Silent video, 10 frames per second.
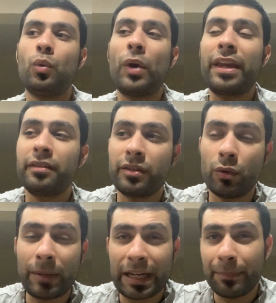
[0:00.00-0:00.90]
wait
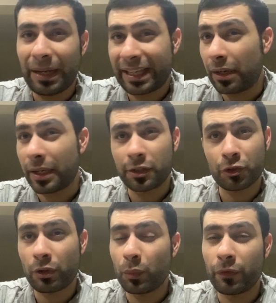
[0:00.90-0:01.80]
till Manny Pacquiao gets
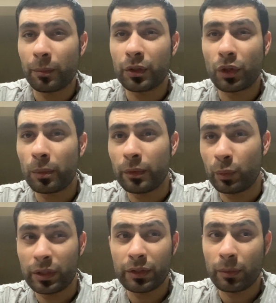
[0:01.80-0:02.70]
stripped from the
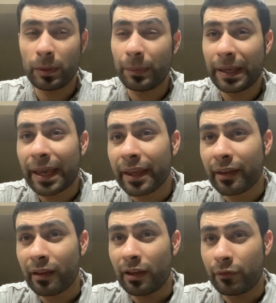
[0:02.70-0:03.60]
WBA